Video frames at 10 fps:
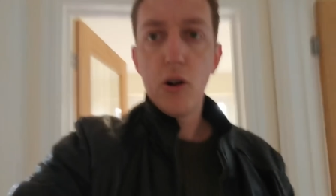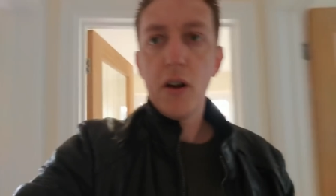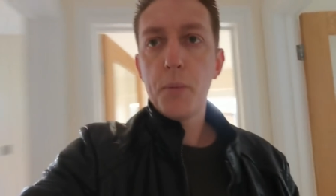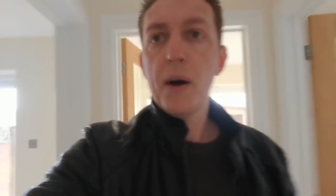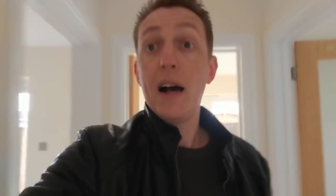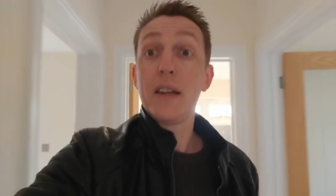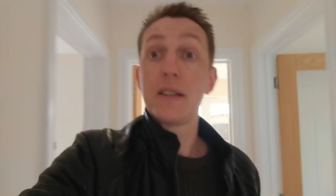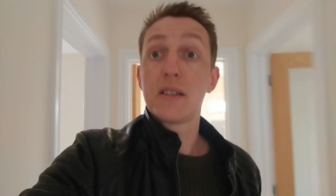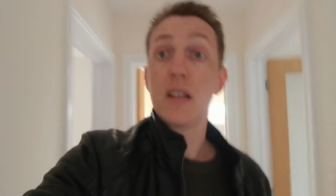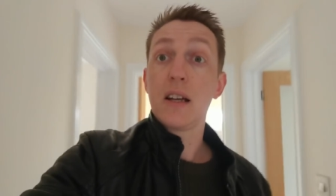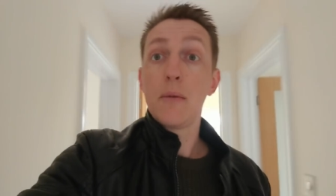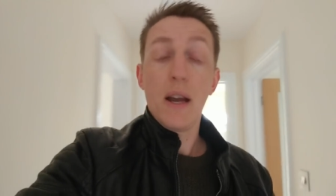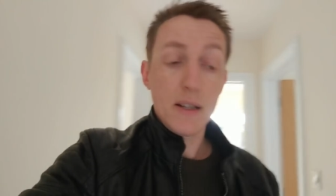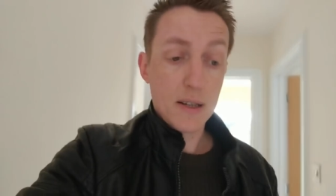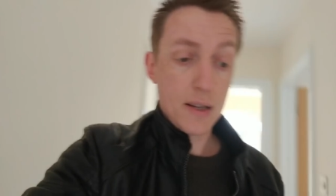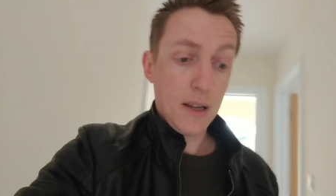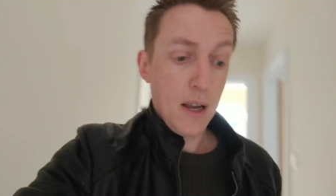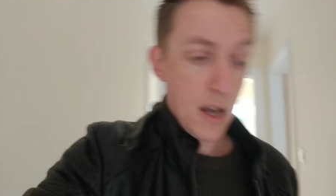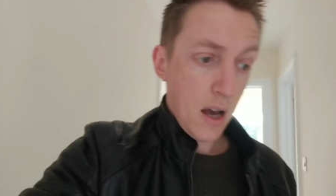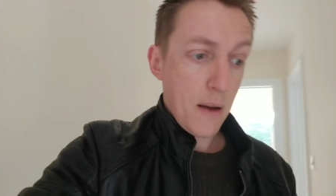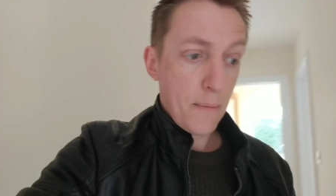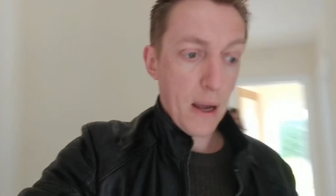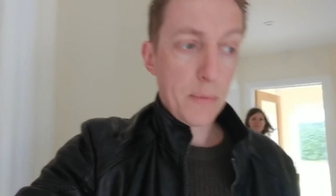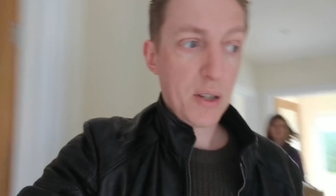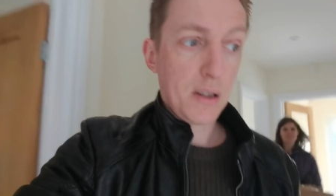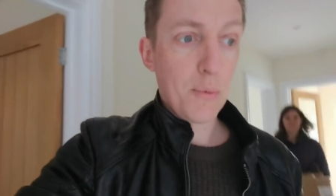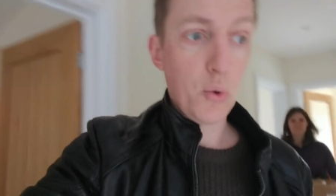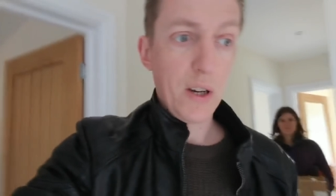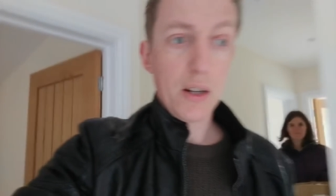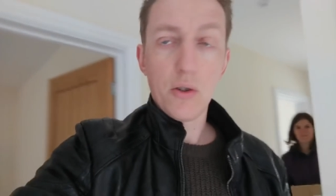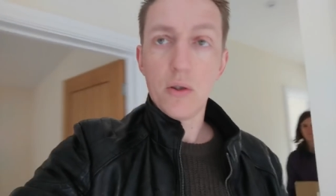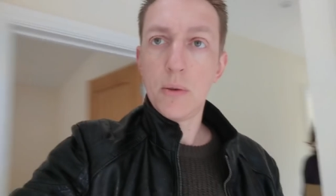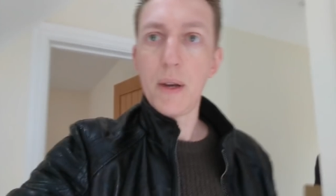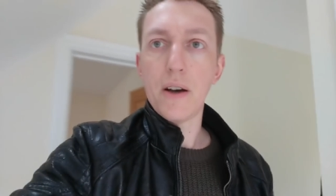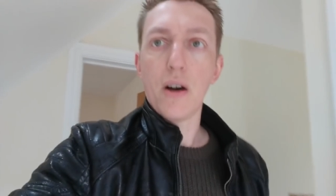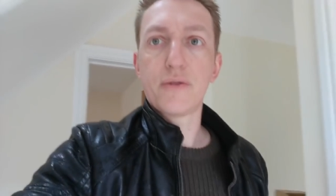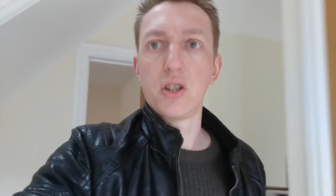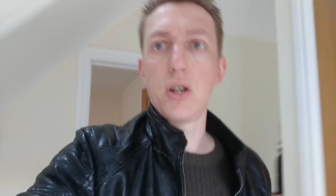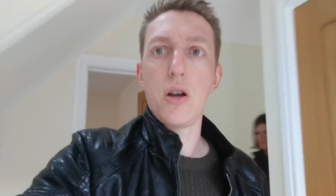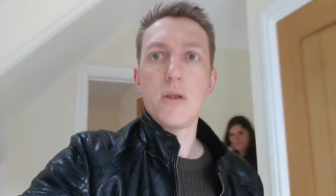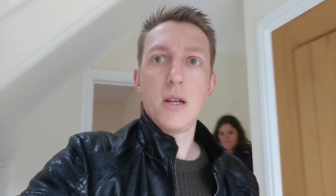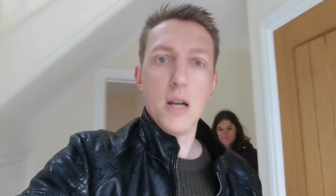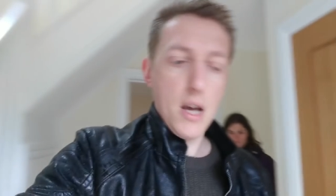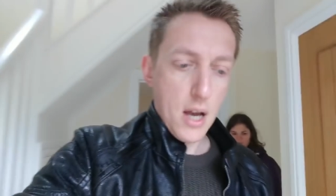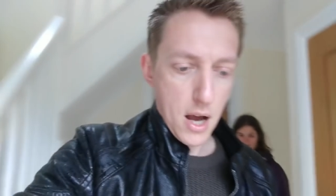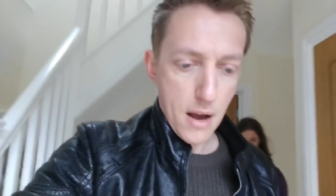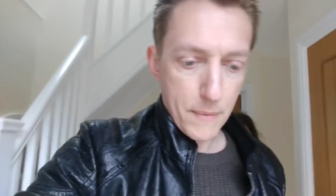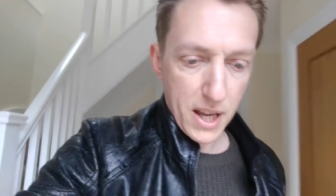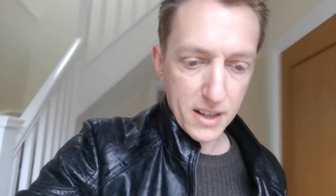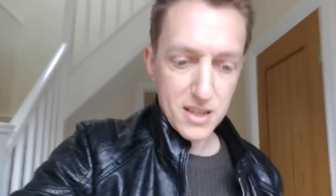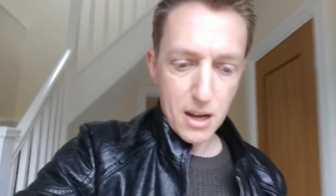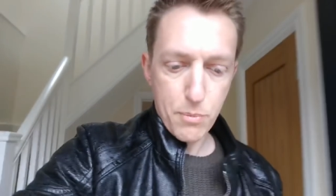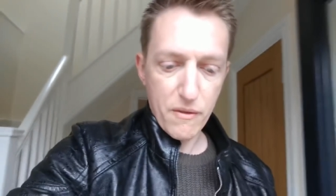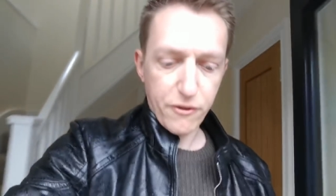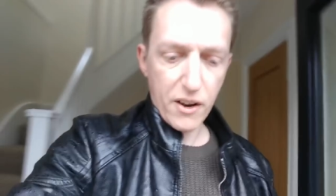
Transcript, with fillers: or help out at the Gillingham end, uh, maybe in the morning or mid afternoon. Um, hit us up on